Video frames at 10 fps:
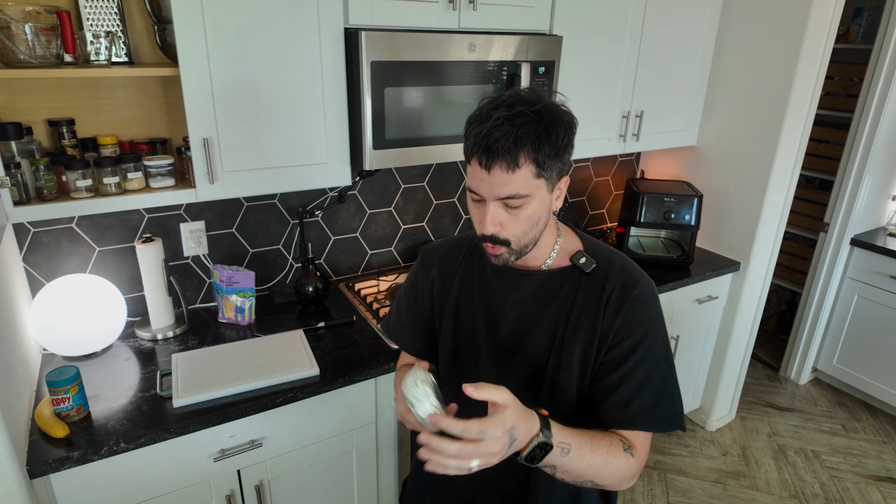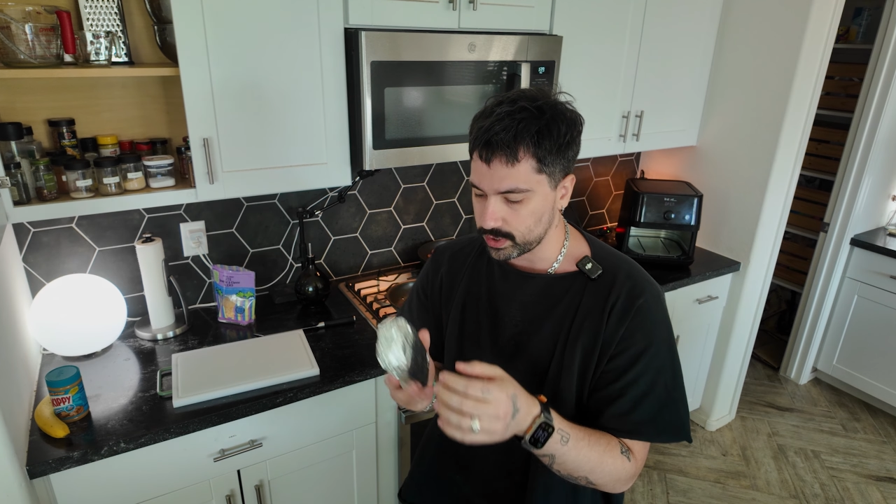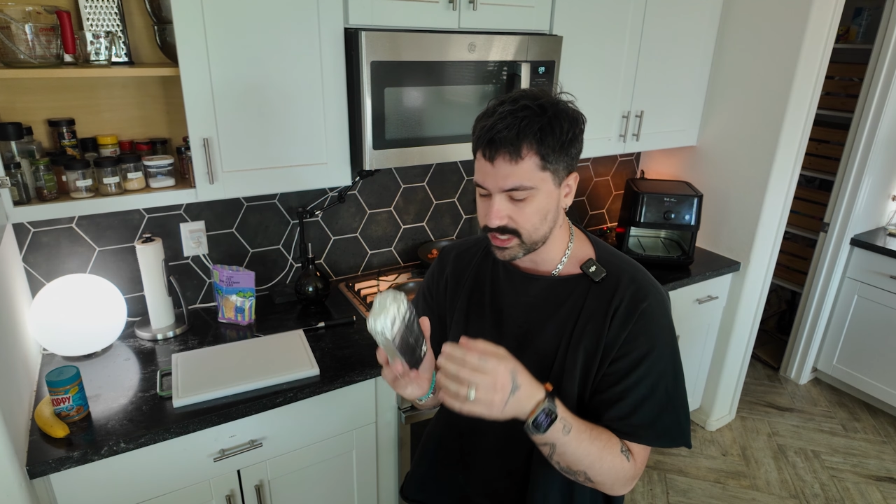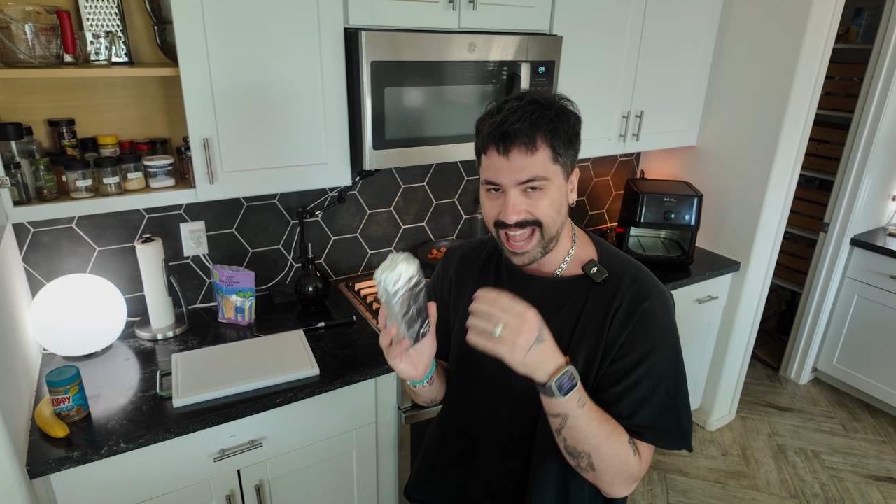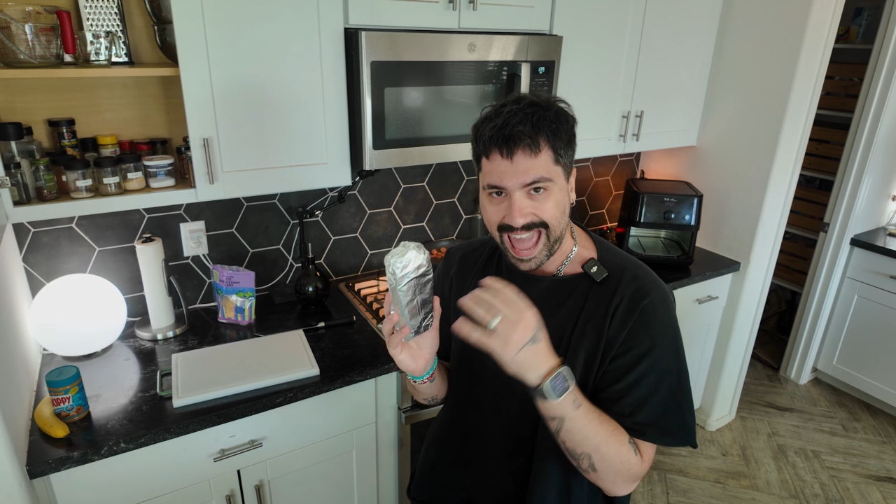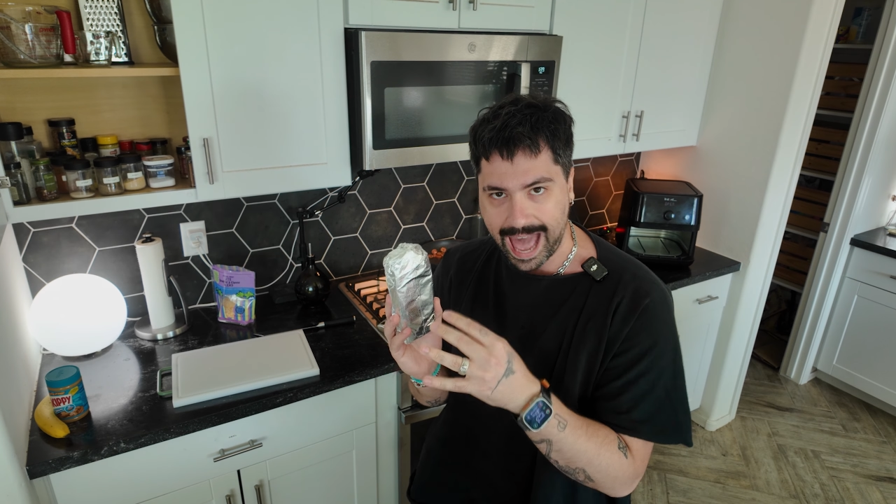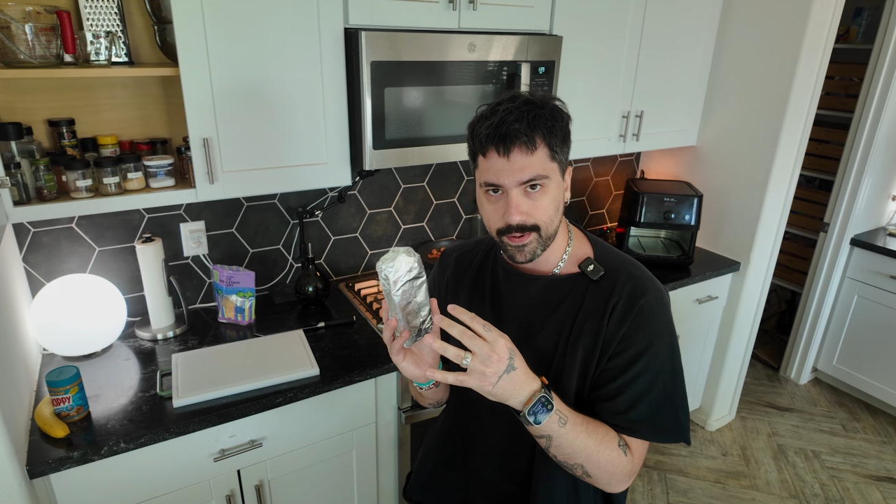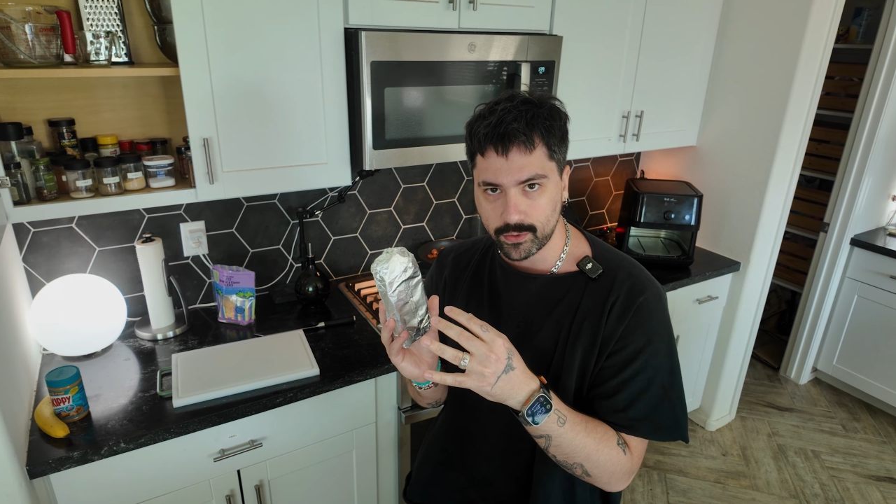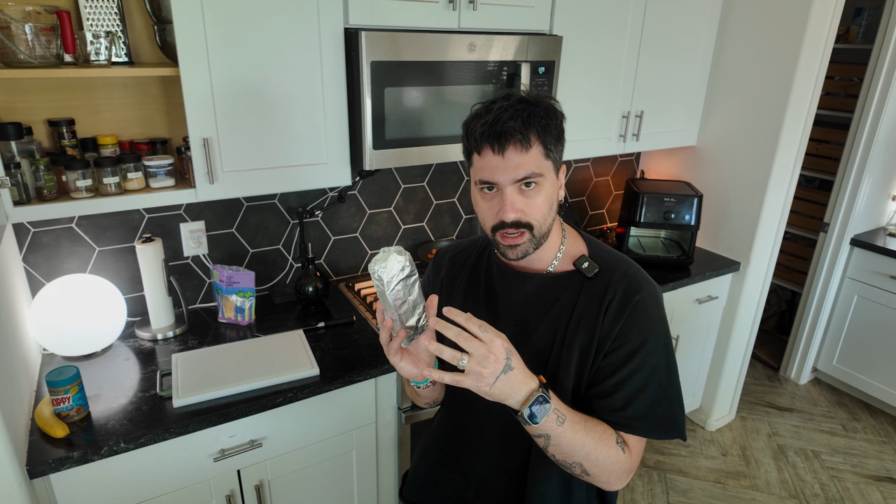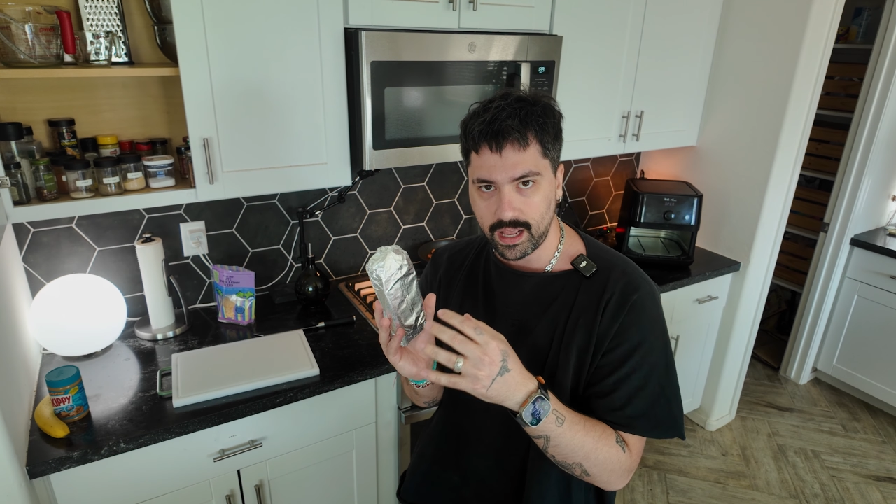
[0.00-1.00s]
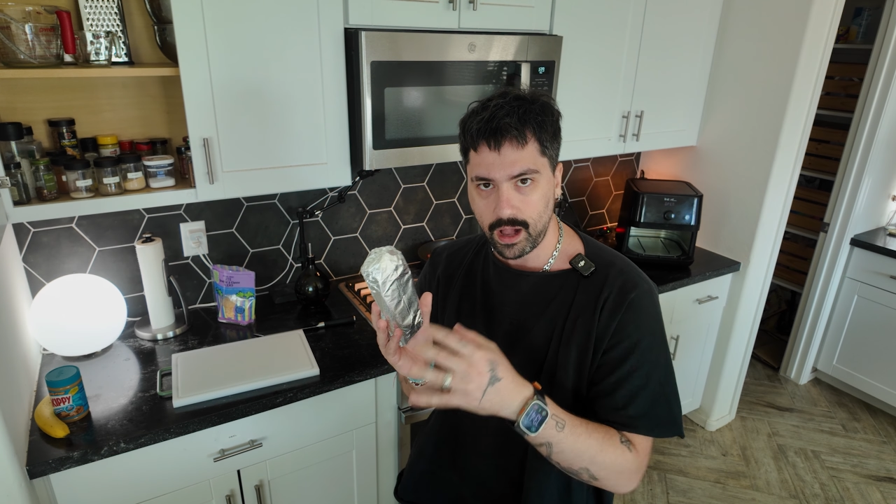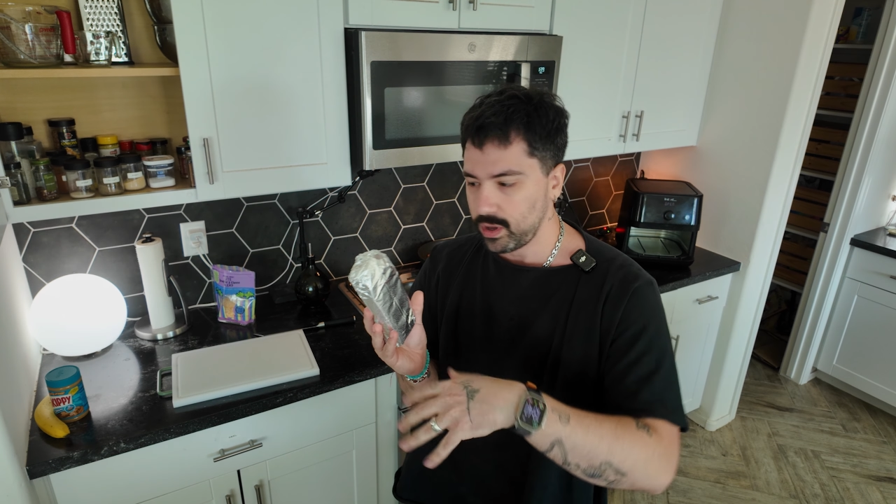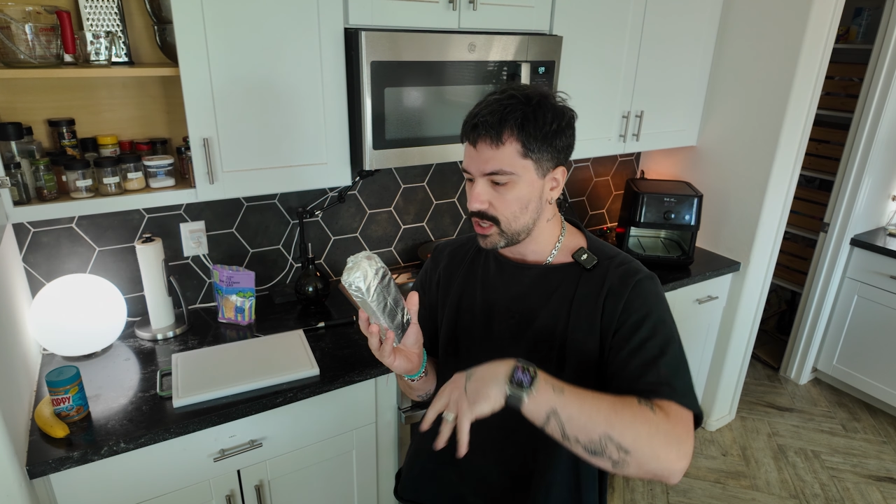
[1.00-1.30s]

What's gonna happen right now